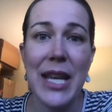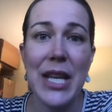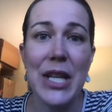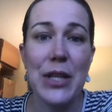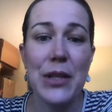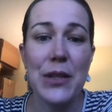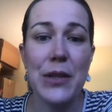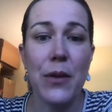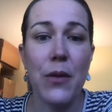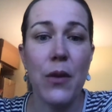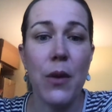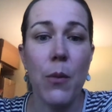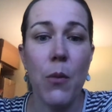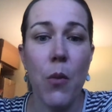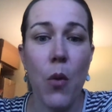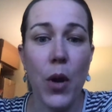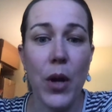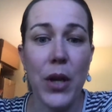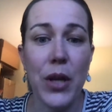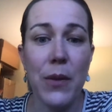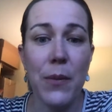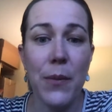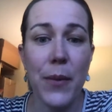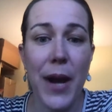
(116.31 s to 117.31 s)
So the more
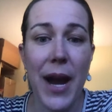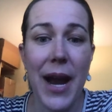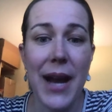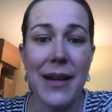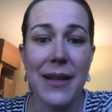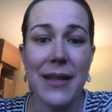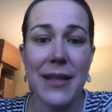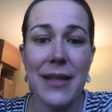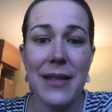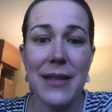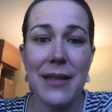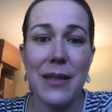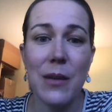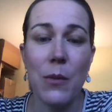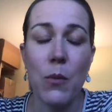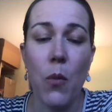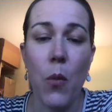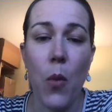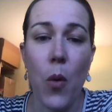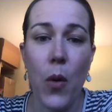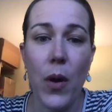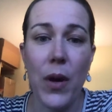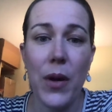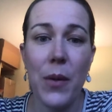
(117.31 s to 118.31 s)
you practice, the
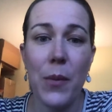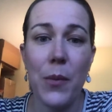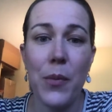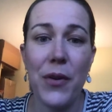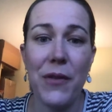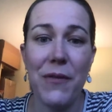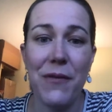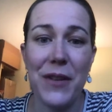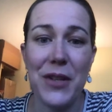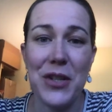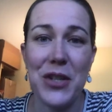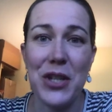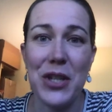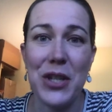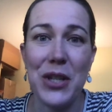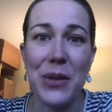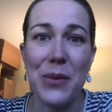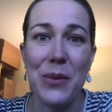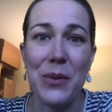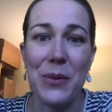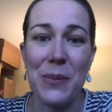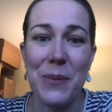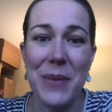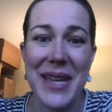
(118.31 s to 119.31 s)
more proficient you
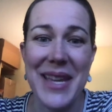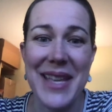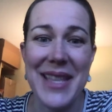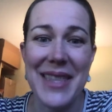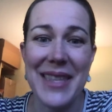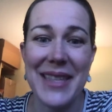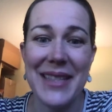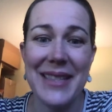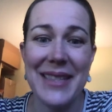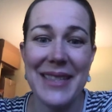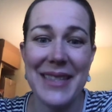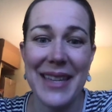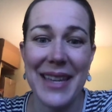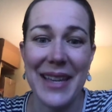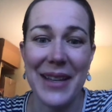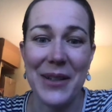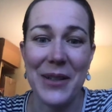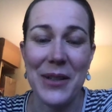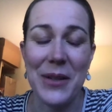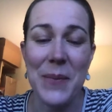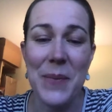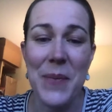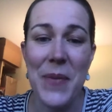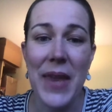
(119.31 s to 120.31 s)
will be at this
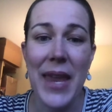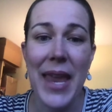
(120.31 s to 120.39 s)
skill.